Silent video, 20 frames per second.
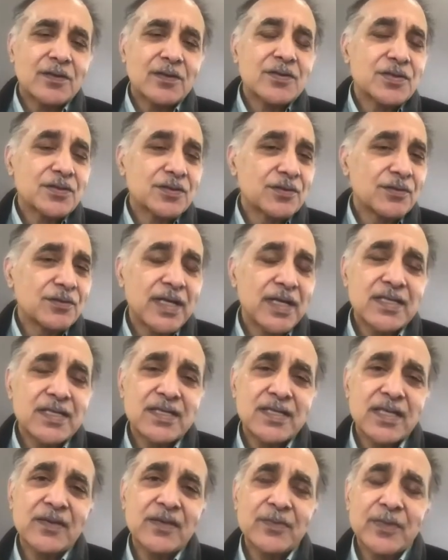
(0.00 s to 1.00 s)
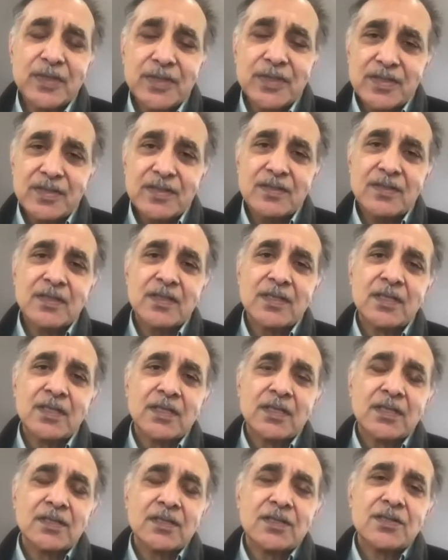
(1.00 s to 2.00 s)
Those are great sentiments
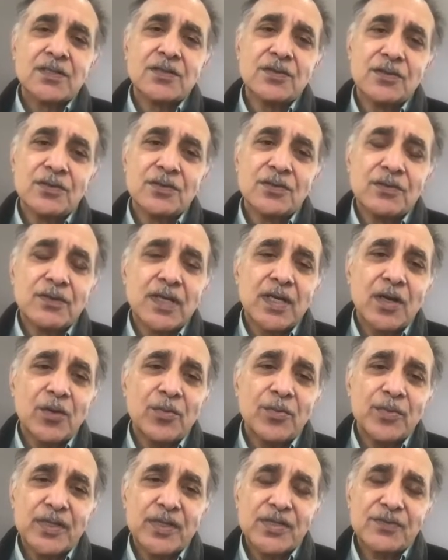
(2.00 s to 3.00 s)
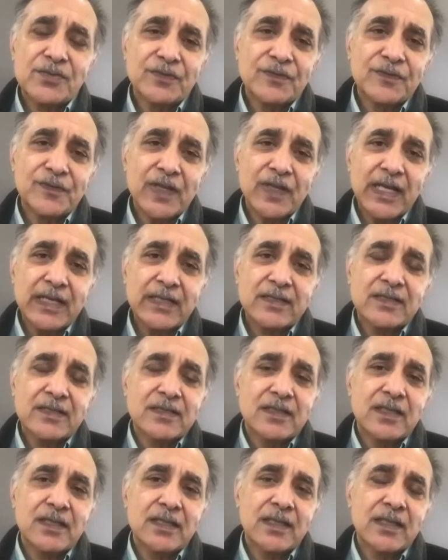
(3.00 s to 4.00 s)
to help us reflect
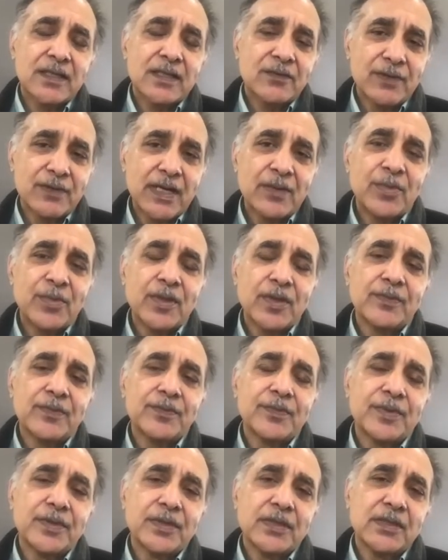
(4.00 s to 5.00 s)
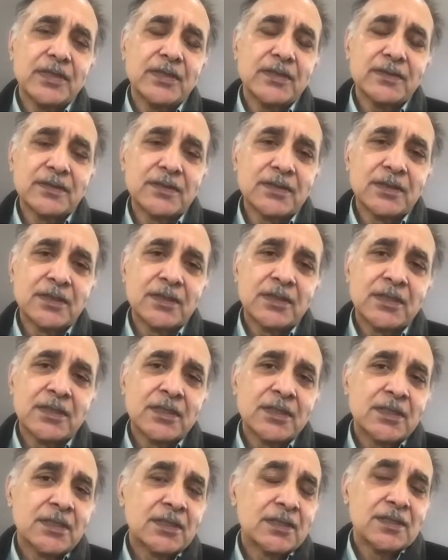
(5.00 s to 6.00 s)
and wrap up
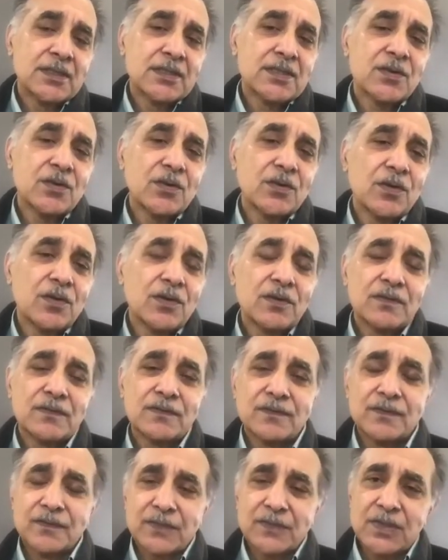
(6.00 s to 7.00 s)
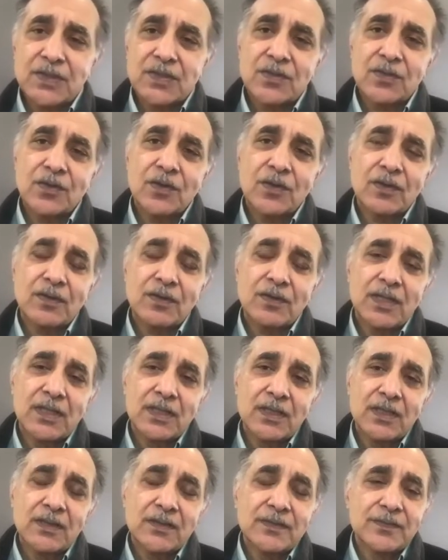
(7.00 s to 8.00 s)
this whole
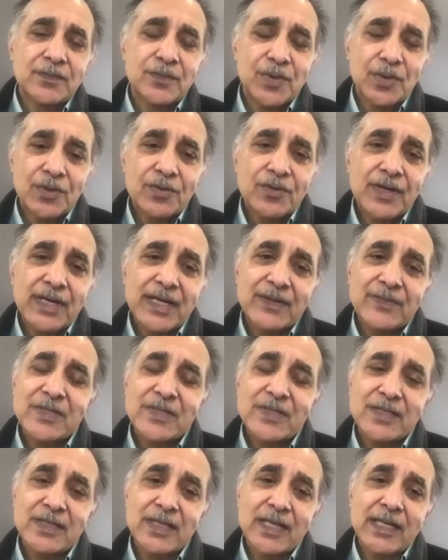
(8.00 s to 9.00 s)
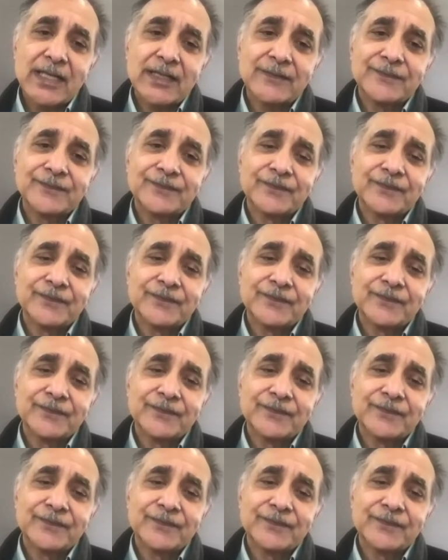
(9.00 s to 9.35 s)
program today.